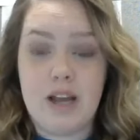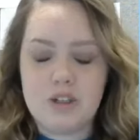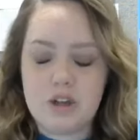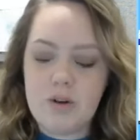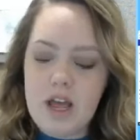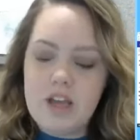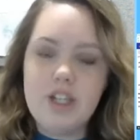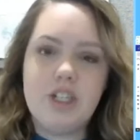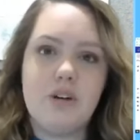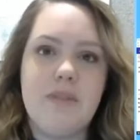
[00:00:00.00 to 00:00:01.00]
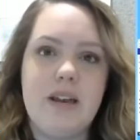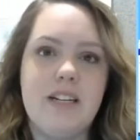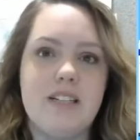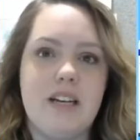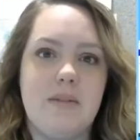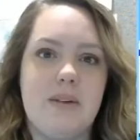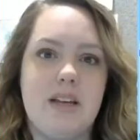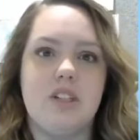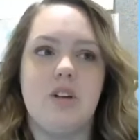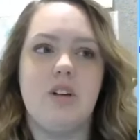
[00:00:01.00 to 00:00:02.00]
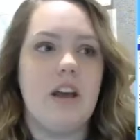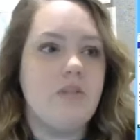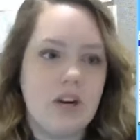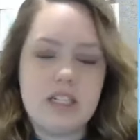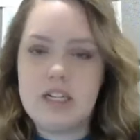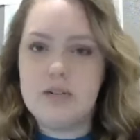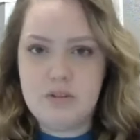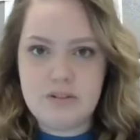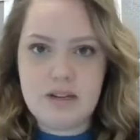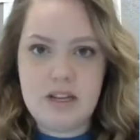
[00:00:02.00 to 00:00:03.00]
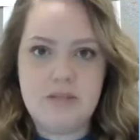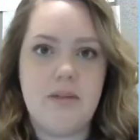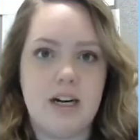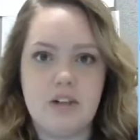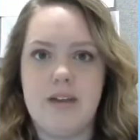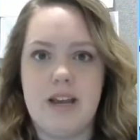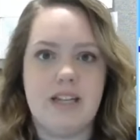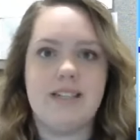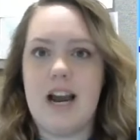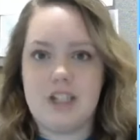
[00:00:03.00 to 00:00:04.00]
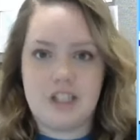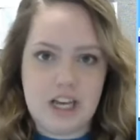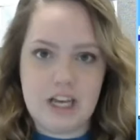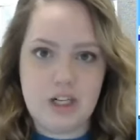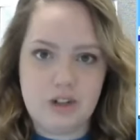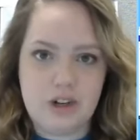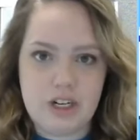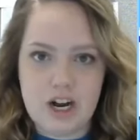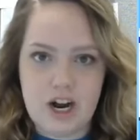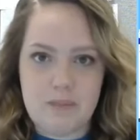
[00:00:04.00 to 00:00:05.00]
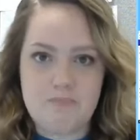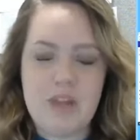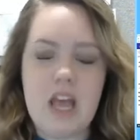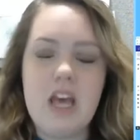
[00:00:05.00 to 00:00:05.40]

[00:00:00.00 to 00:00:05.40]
So your domain is going to be, so like for an example for me, my domain is ashleyk.deluca.com.